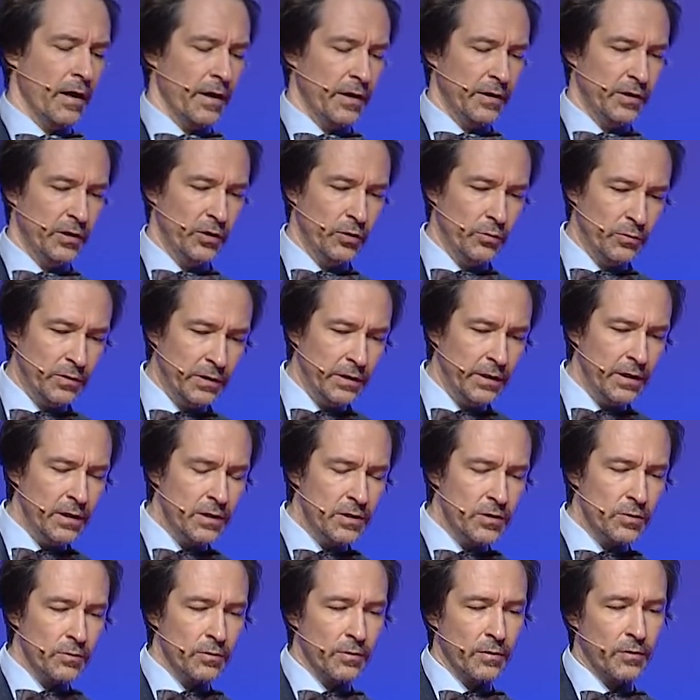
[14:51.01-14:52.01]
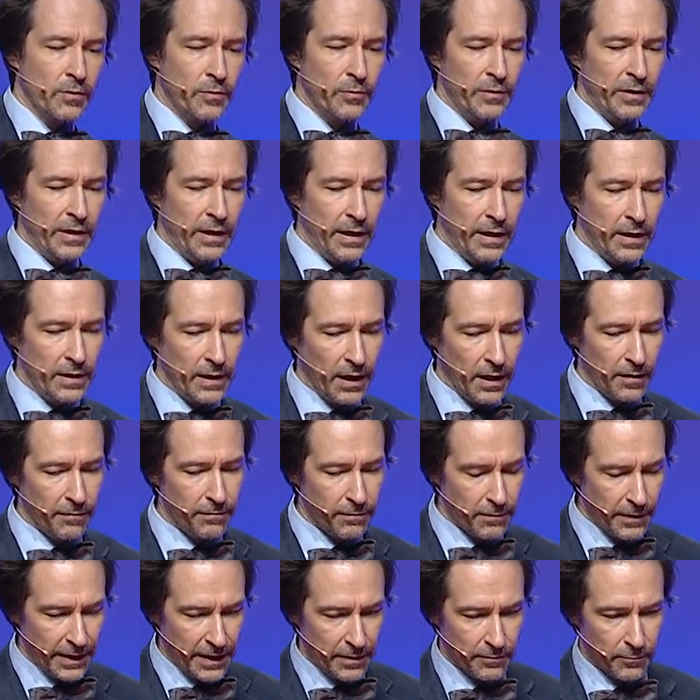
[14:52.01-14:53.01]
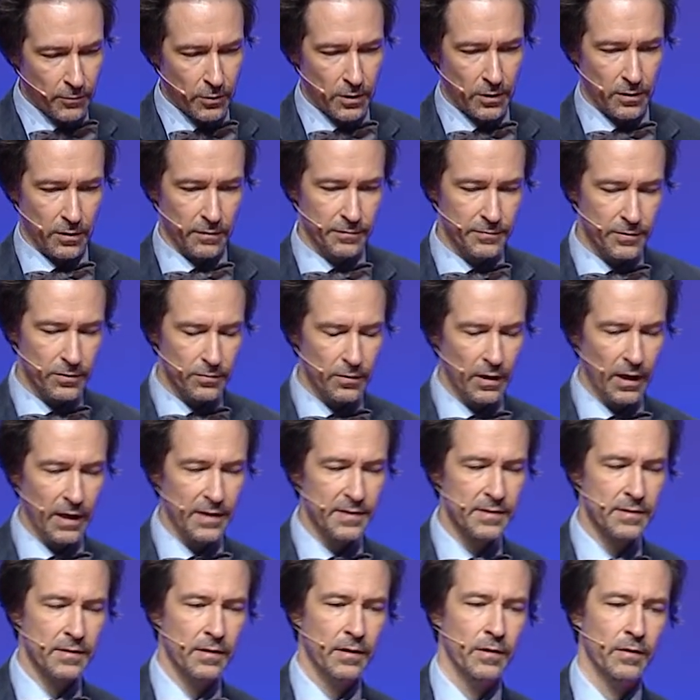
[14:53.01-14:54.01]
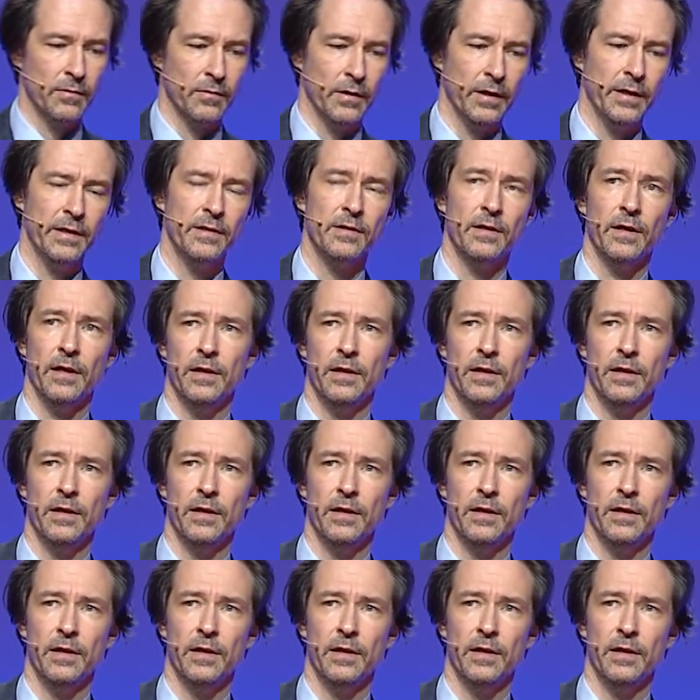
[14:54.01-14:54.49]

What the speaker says: you need to create a framework of trust, right?